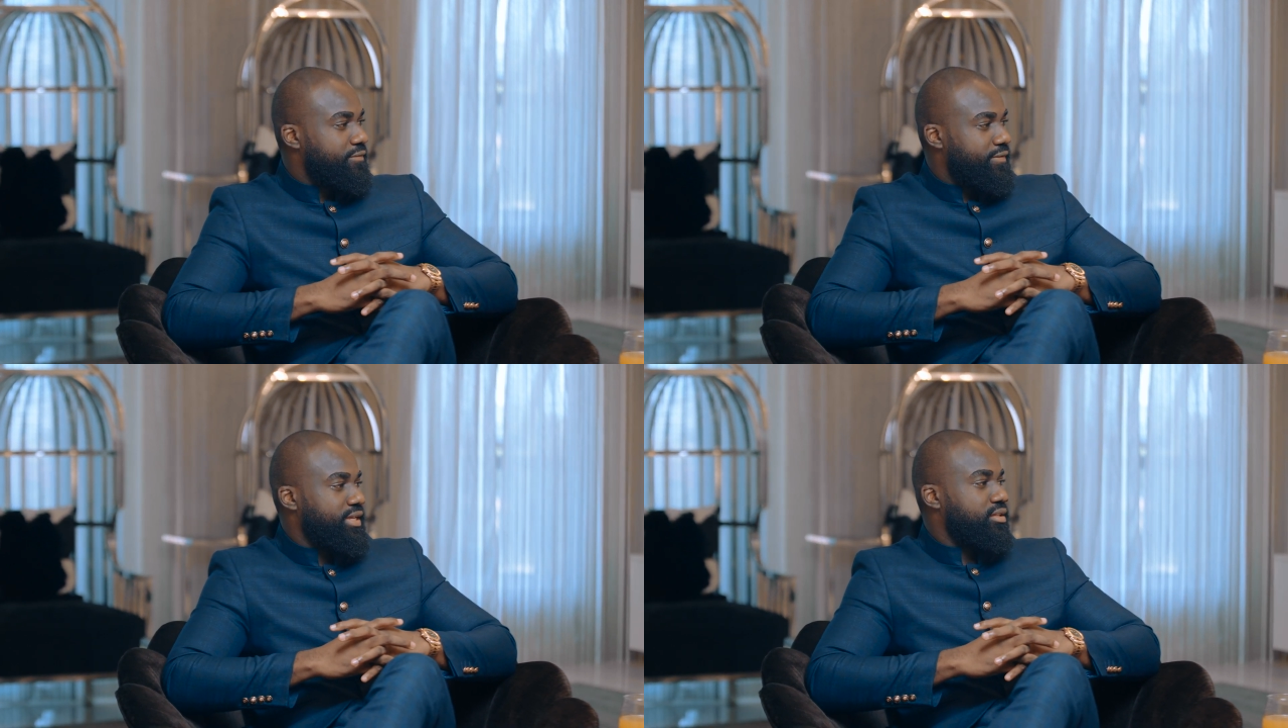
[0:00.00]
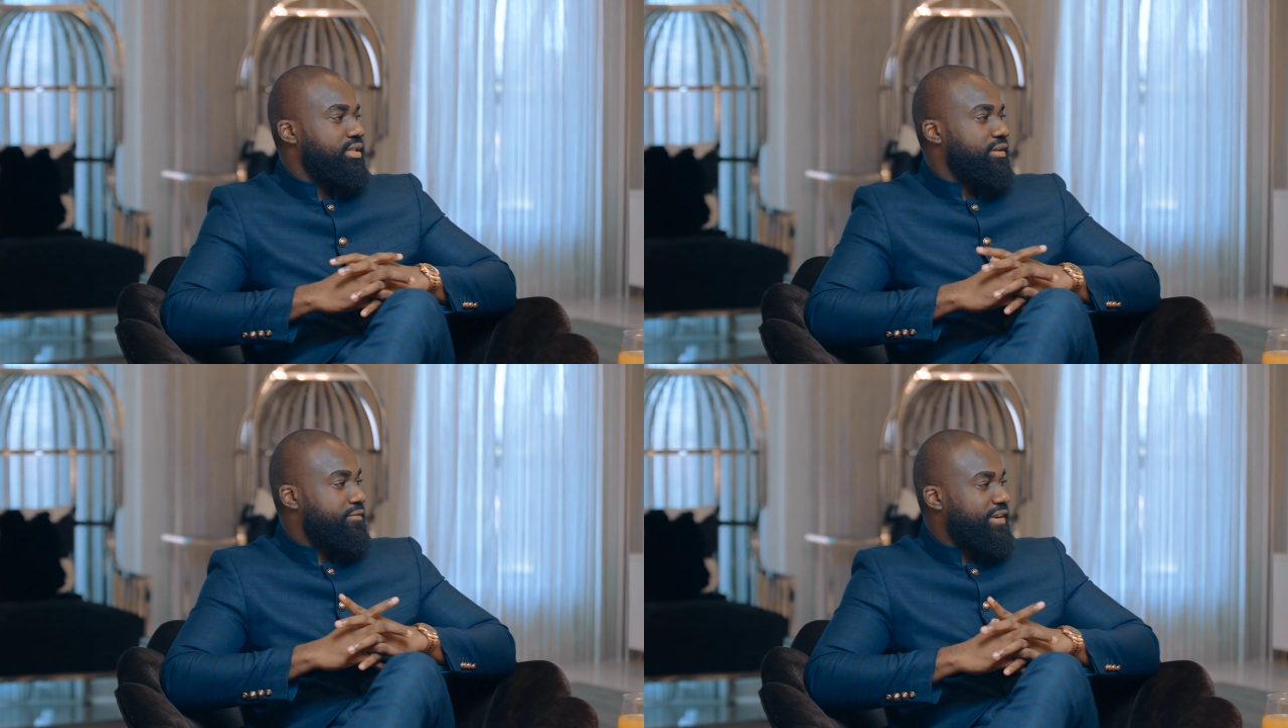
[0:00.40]

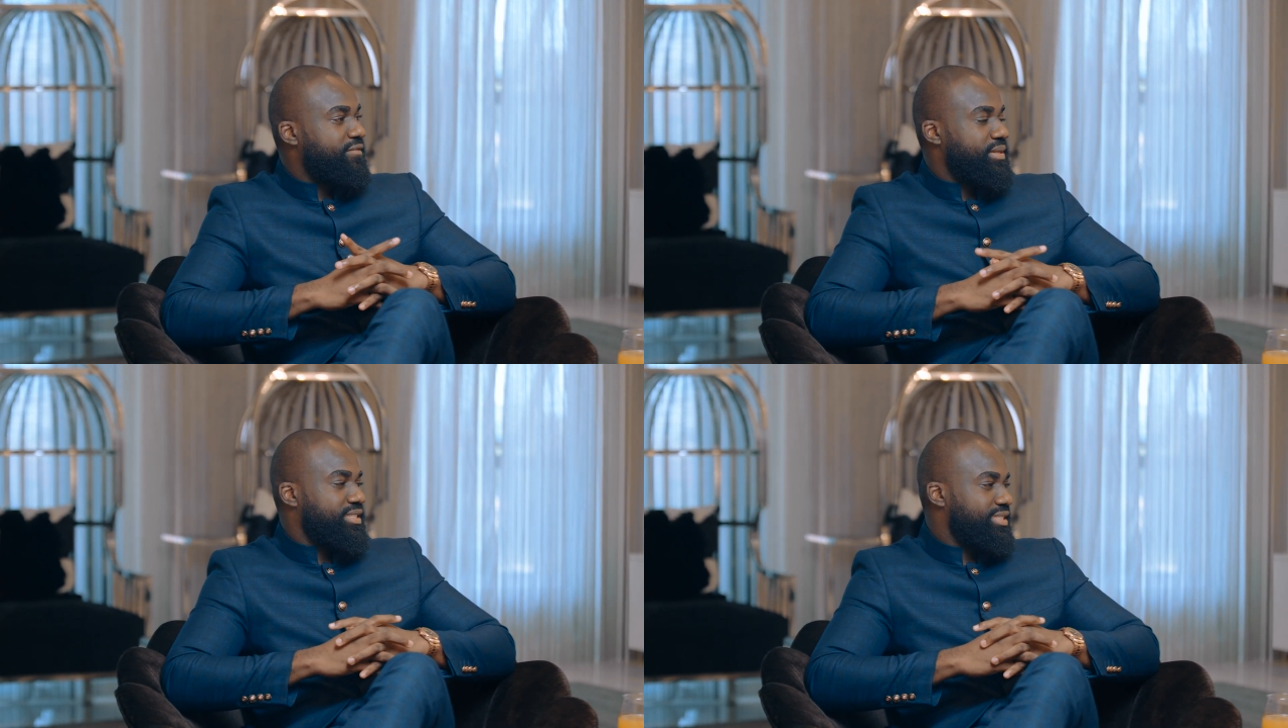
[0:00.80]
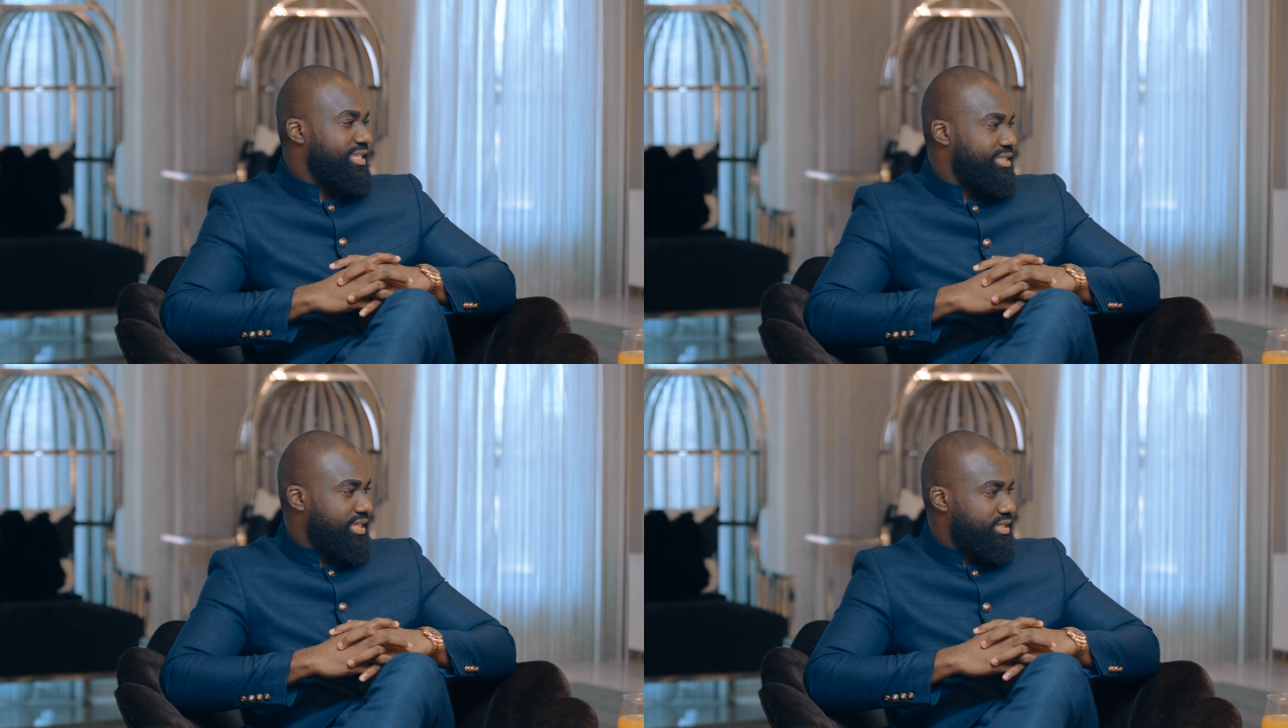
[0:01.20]
fail and 5%
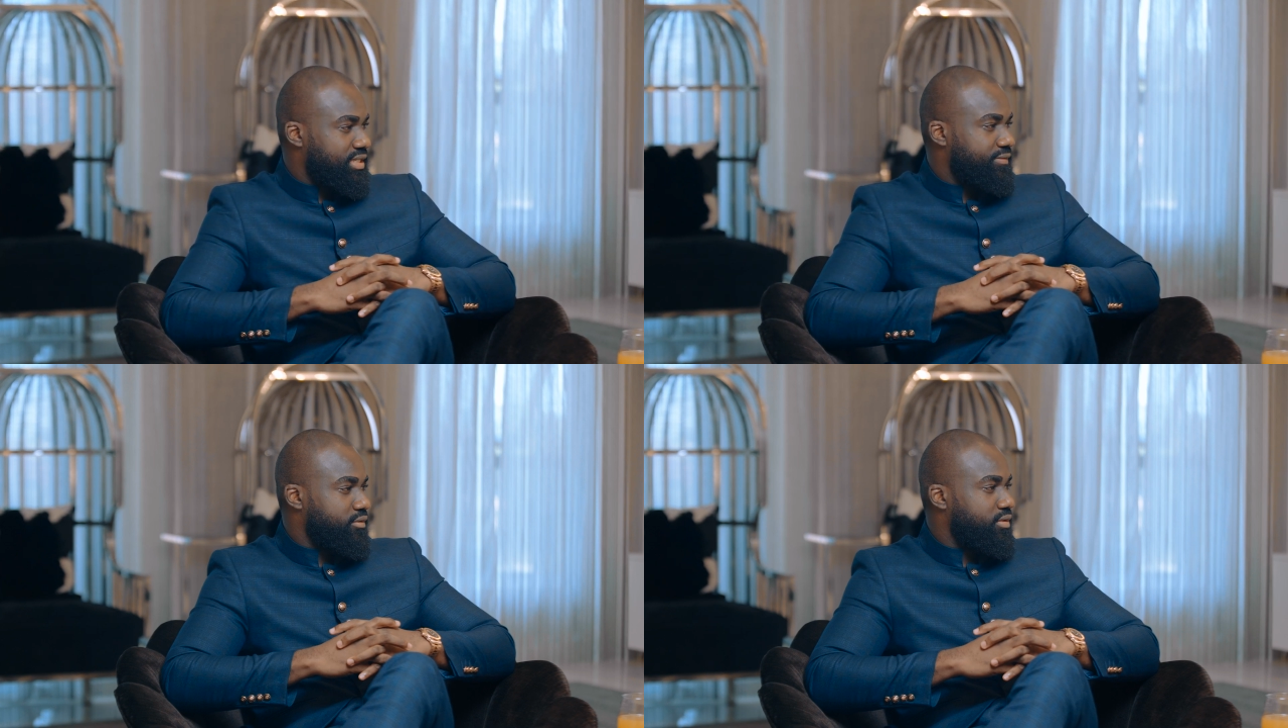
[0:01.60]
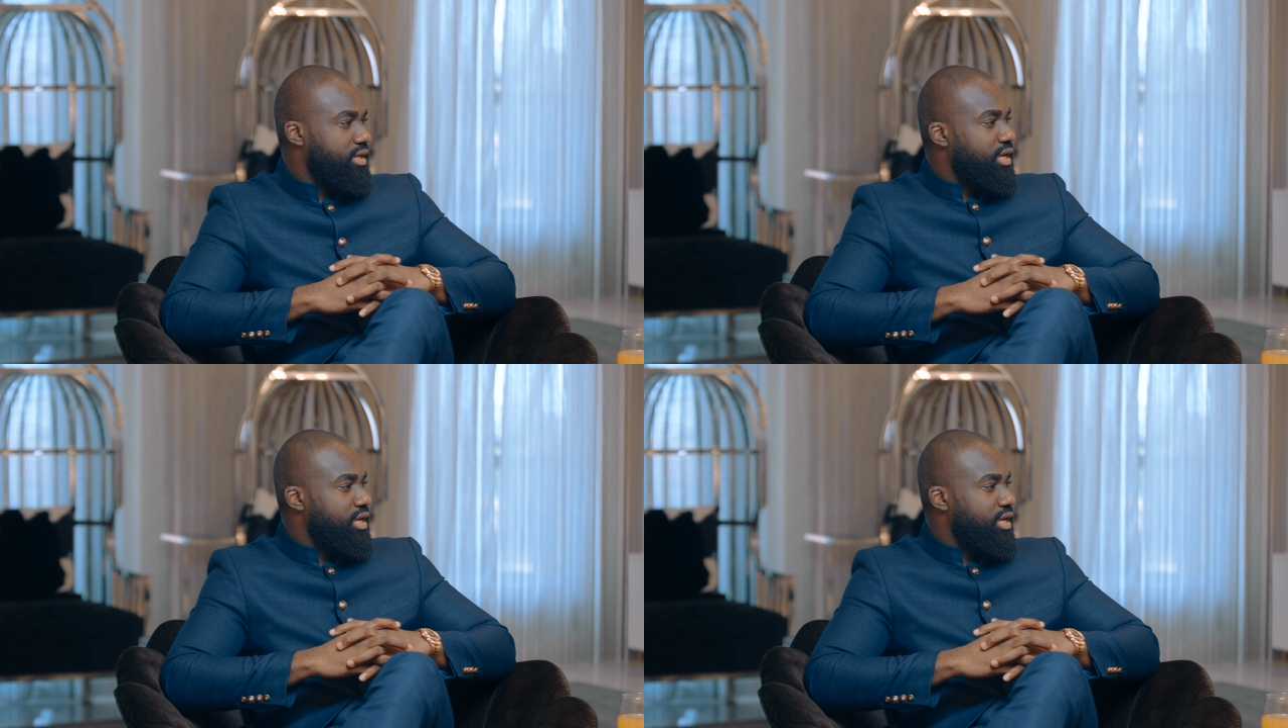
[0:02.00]
are successful.